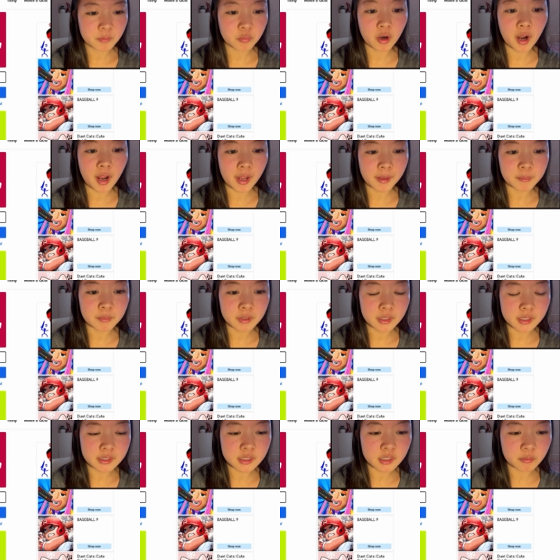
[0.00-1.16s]
prime,
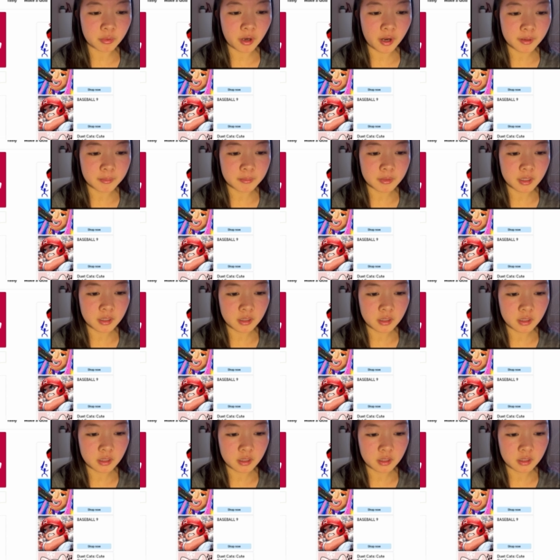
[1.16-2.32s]
isn't it prime?
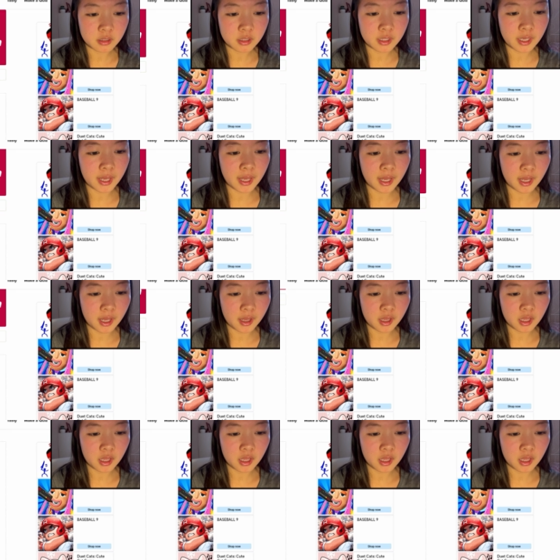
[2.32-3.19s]
Yeah.